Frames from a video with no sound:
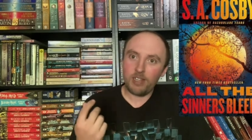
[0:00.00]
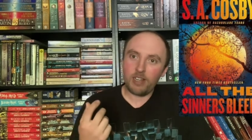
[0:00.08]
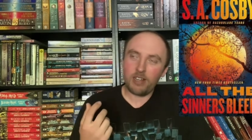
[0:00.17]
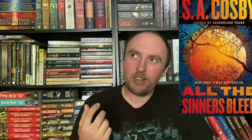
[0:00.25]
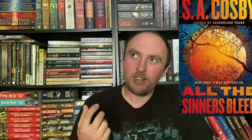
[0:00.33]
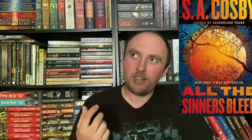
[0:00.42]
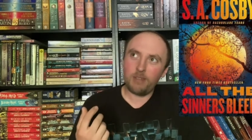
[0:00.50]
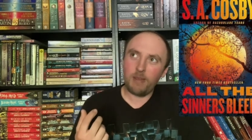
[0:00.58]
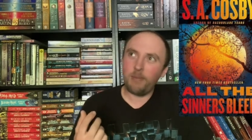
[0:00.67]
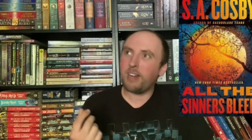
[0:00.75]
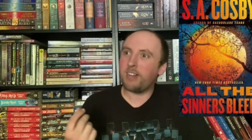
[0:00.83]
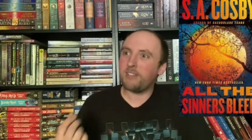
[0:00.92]
uh,
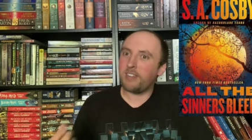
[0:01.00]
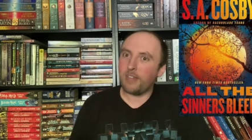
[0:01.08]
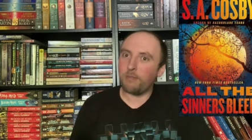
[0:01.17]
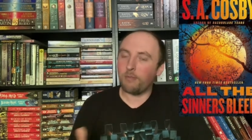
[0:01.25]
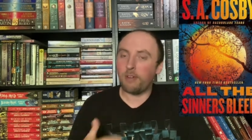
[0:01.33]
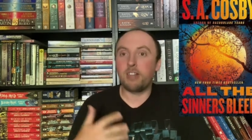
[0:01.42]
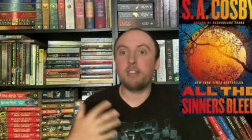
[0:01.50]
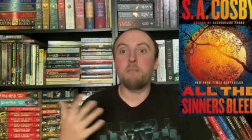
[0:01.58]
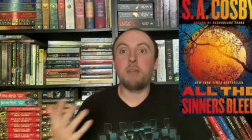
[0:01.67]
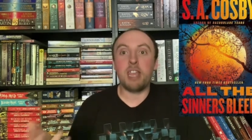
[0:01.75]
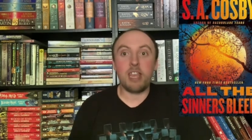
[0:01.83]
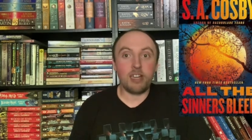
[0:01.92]
maybe not a sequel, but a
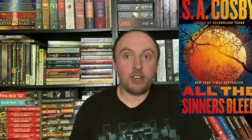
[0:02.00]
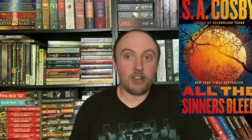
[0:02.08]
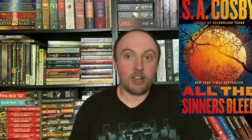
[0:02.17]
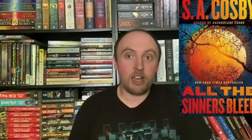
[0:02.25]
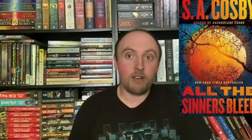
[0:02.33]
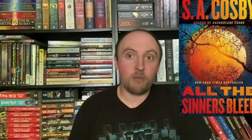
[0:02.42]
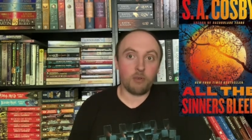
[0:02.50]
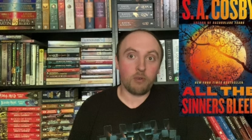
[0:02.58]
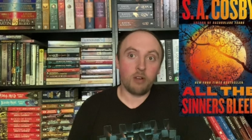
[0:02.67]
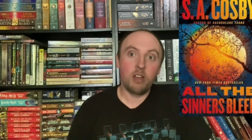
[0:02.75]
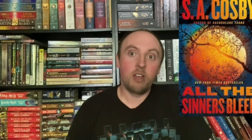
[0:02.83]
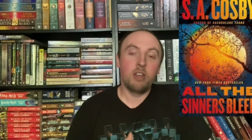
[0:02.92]
companion
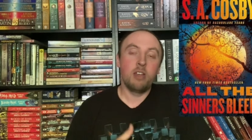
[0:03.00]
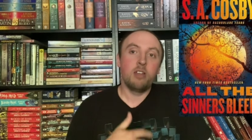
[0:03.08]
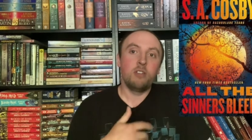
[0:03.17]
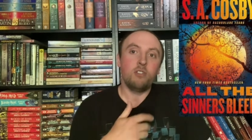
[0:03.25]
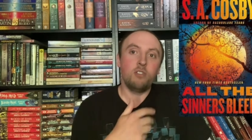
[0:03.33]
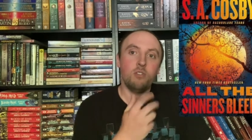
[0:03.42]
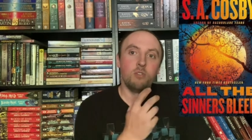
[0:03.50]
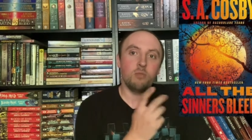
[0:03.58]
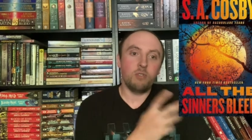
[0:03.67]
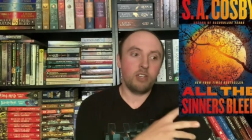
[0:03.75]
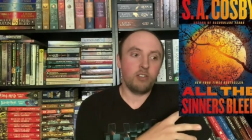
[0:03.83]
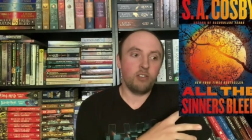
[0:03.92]
novel to
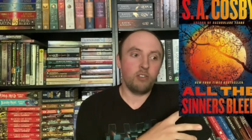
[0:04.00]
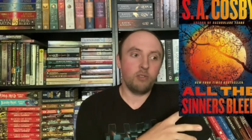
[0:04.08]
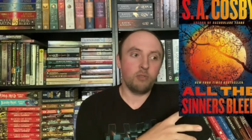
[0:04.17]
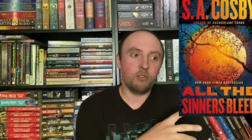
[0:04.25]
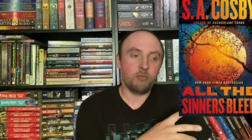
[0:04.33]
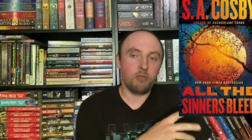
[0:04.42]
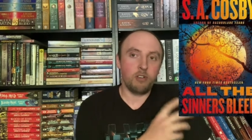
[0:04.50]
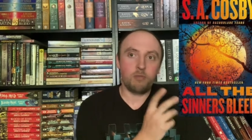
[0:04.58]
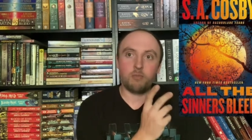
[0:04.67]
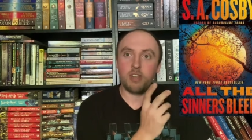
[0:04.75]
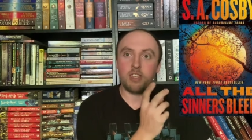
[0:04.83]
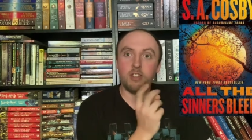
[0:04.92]
Lisa Jewell's book
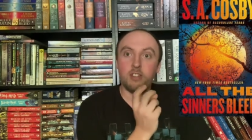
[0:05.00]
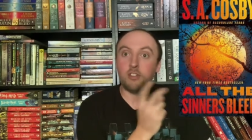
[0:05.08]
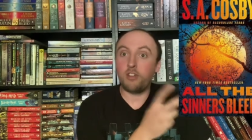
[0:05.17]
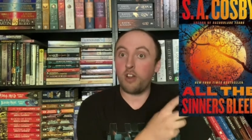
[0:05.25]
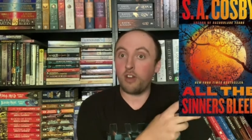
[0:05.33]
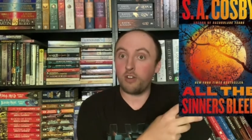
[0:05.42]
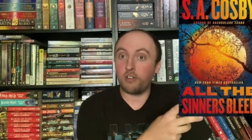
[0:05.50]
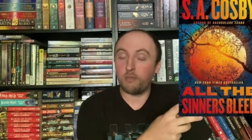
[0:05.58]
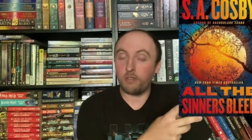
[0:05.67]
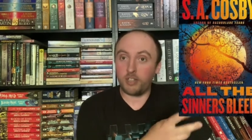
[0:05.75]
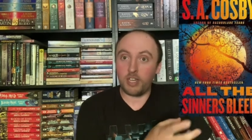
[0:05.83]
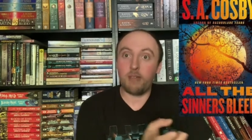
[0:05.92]
Breaking the Dark,
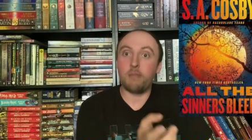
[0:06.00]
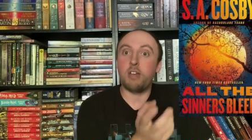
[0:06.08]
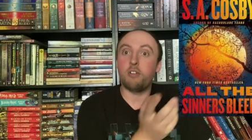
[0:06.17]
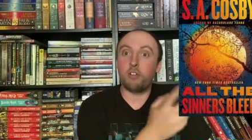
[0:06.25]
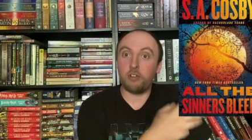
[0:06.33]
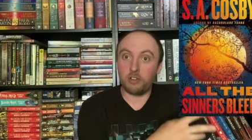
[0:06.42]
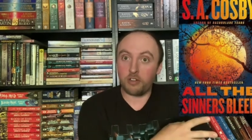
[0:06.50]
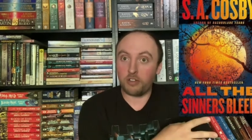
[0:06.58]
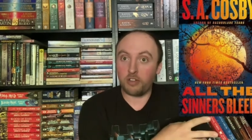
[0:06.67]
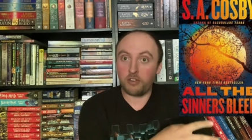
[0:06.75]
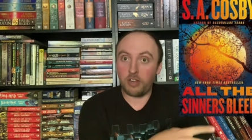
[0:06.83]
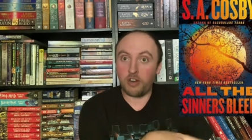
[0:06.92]
which came out earlier
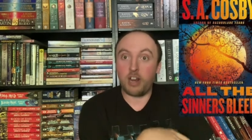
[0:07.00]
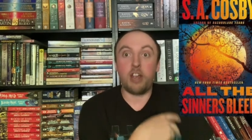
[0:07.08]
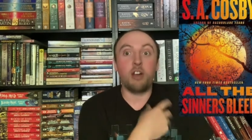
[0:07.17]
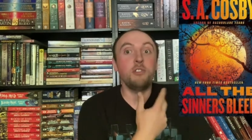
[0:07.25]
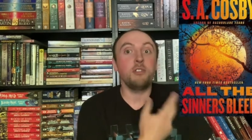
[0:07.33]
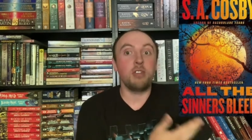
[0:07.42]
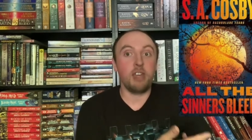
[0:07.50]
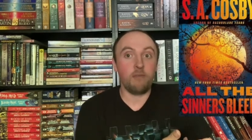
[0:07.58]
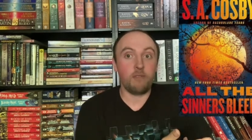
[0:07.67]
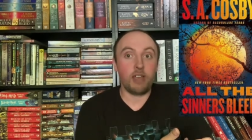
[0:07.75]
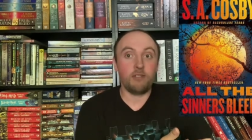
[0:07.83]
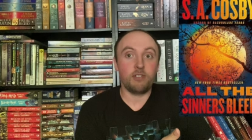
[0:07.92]
this year. I also gave
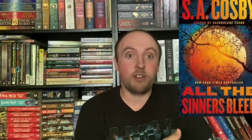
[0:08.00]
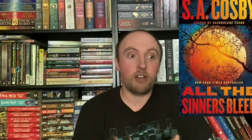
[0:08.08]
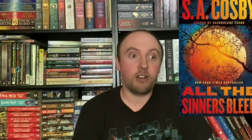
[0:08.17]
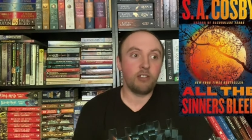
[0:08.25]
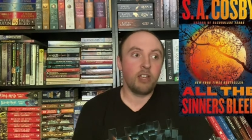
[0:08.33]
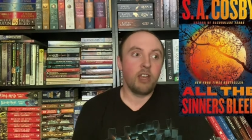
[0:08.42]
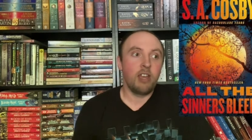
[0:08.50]
five stars.